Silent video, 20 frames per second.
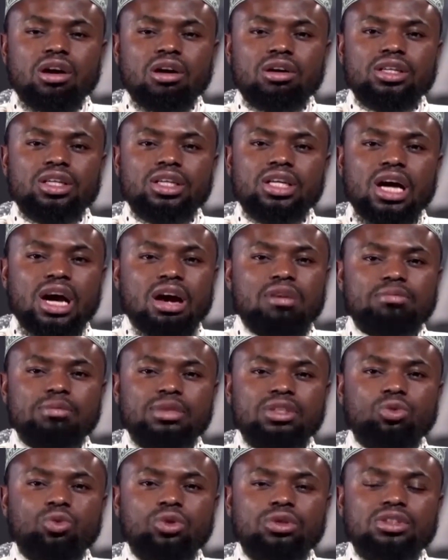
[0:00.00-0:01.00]
or the
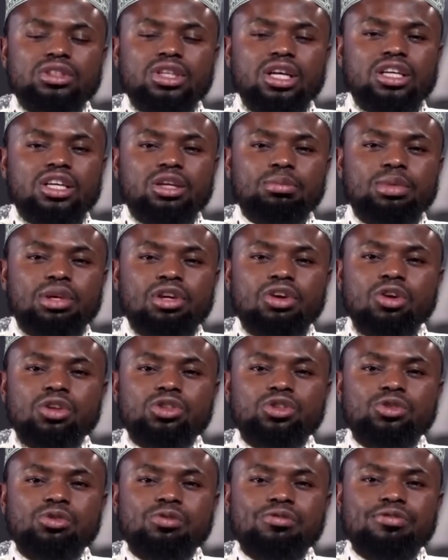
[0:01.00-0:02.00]
government will take it
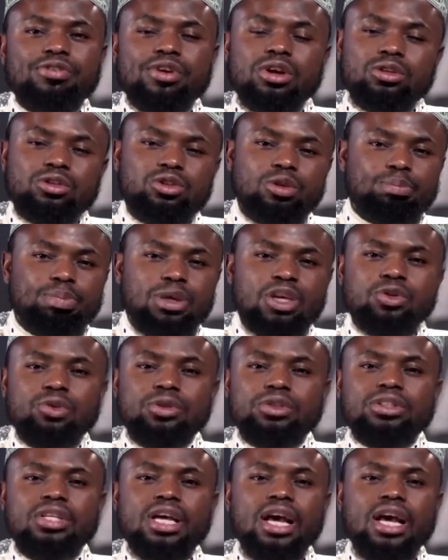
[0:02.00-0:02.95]
because you failed to pay your